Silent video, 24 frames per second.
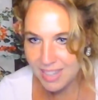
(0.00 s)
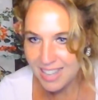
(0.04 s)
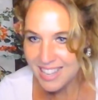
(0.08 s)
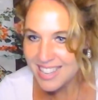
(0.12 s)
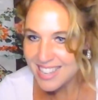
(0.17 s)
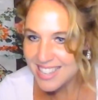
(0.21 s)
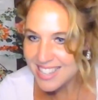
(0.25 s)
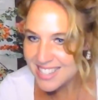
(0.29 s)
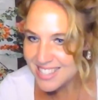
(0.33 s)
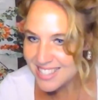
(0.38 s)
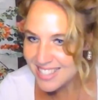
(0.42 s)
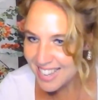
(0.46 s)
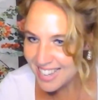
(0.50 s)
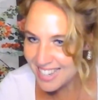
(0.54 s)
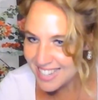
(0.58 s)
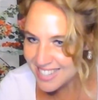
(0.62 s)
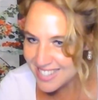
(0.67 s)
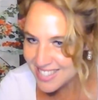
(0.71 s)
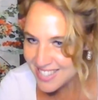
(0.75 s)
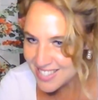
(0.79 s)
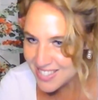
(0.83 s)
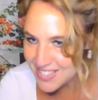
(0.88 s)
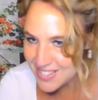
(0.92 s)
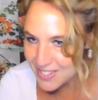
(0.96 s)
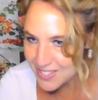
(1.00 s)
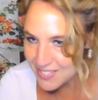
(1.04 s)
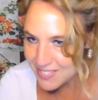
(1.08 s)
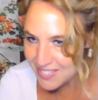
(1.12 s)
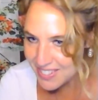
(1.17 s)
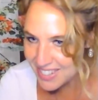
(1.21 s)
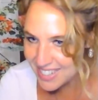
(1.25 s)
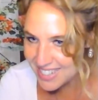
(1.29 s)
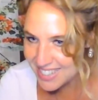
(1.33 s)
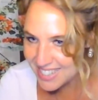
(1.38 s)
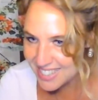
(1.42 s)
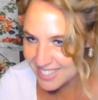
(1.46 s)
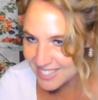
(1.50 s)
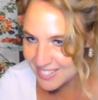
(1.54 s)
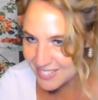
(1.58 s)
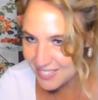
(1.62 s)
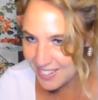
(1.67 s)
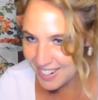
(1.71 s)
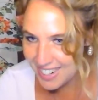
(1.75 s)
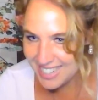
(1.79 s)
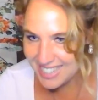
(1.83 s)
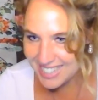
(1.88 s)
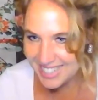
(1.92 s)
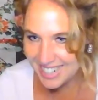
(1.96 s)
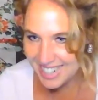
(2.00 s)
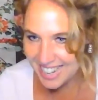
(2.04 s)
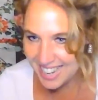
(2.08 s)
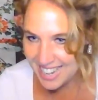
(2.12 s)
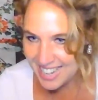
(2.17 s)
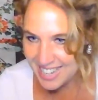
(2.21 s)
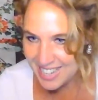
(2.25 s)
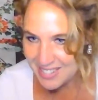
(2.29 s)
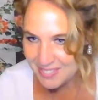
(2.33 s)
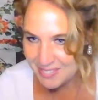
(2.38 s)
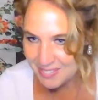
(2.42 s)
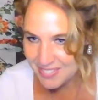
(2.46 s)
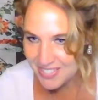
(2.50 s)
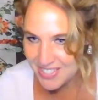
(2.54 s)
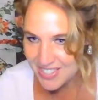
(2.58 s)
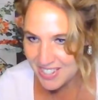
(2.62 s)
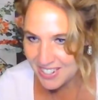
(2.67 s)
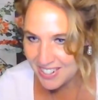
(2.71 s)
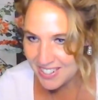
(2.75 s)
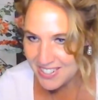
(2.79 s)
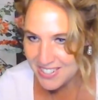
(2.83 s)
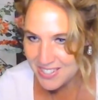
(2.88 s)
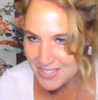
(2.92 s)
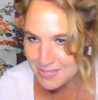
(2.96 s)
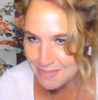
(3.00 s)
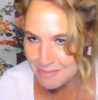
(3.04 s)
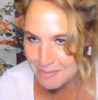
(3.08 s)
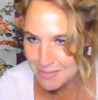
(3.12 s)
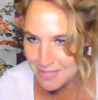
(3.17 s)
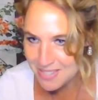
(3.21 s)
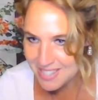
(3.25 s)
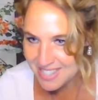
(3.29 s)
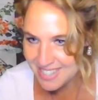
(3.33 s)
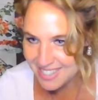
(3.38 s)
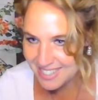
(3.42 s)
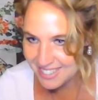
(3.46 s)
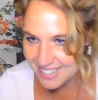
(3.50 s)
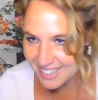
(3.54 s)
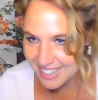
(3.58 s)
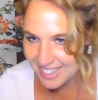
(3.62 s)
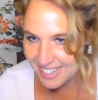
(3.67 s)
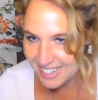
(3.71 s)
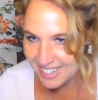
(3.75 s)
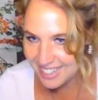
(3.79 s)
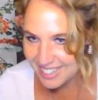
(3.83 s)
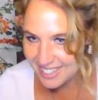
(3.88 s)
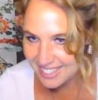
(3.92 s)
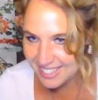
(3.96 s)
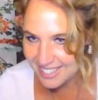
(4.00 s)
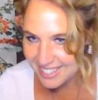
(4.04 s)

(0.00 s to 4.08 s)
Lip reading: Science Servant, great name. Shout out to you in Brazil, honey.